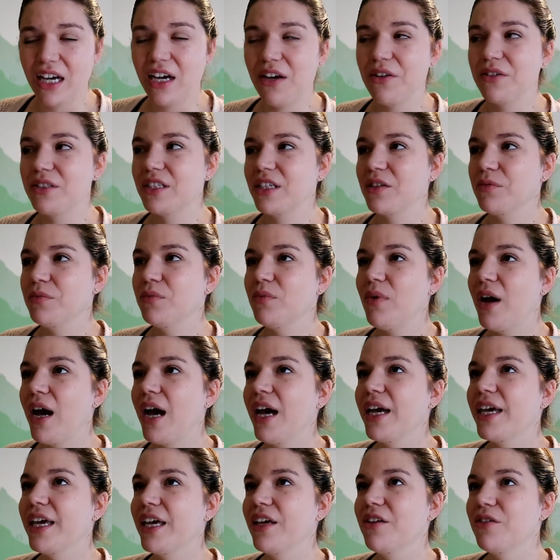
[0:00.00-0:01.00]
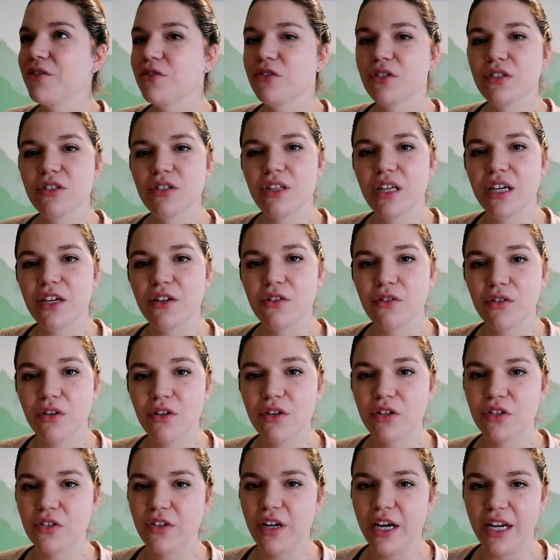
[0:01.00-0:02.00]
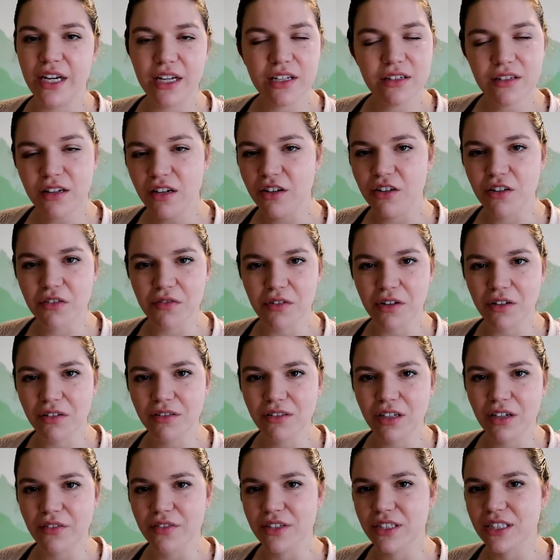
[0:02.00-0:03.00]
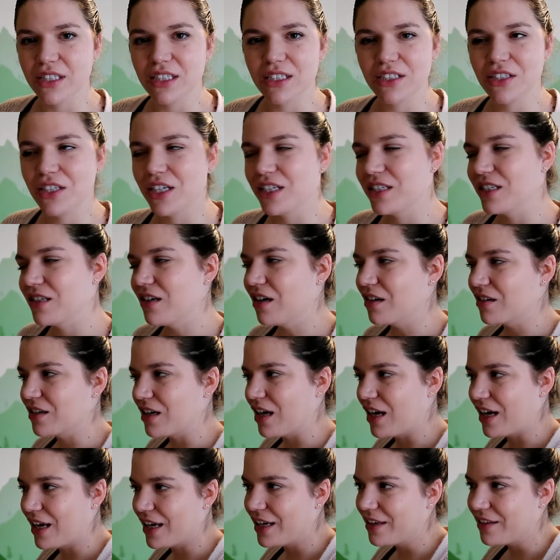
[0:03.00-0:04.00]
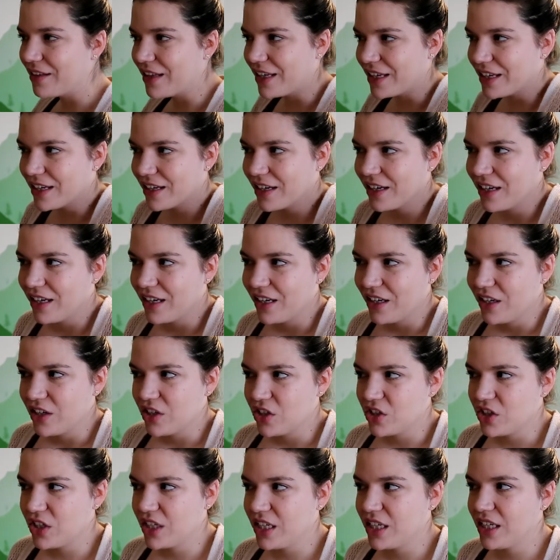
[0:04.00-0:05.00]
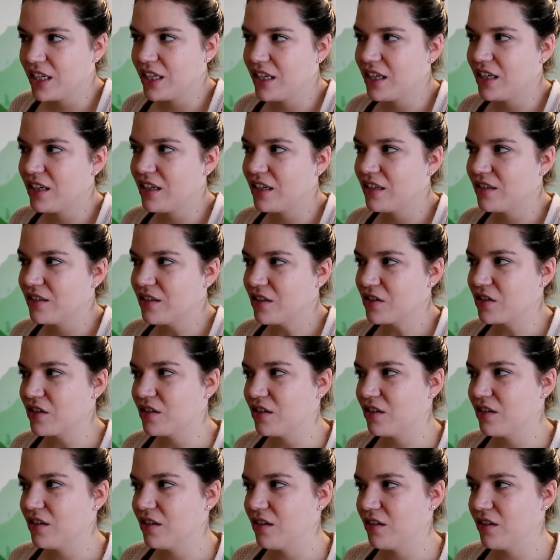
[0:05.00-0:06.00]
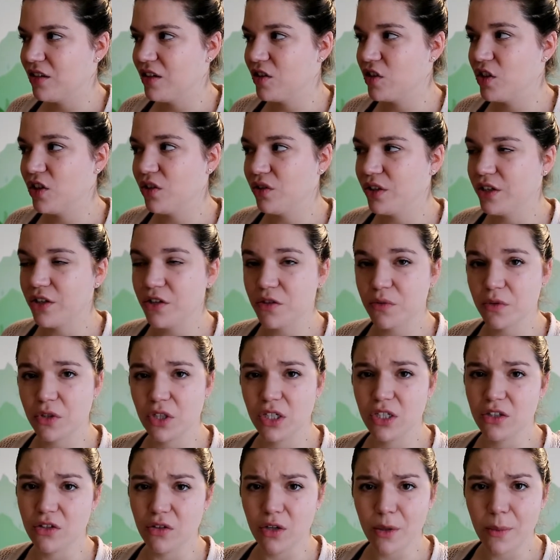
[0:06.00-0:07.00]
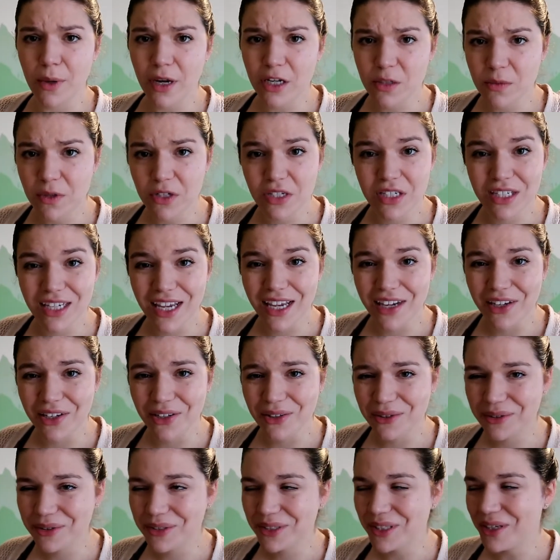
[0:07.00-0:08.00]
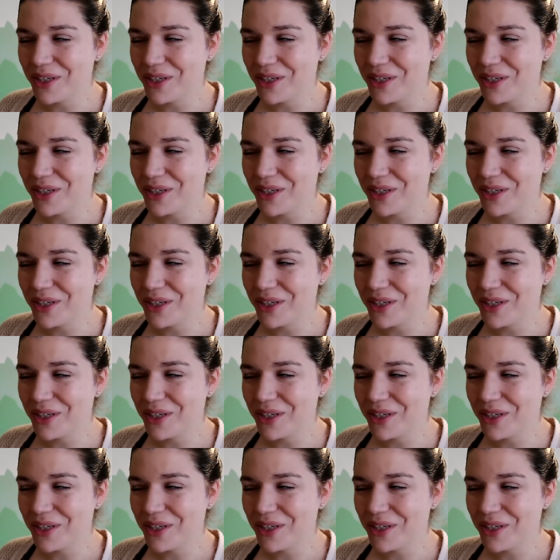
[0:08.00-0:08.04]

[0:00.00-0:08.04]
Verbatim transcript: I was like, why can't you just like nurse right? And it's not her fault, obviously. She has a tongue tie. Like she doesn't, and she only knows what she's doing about as much as I do.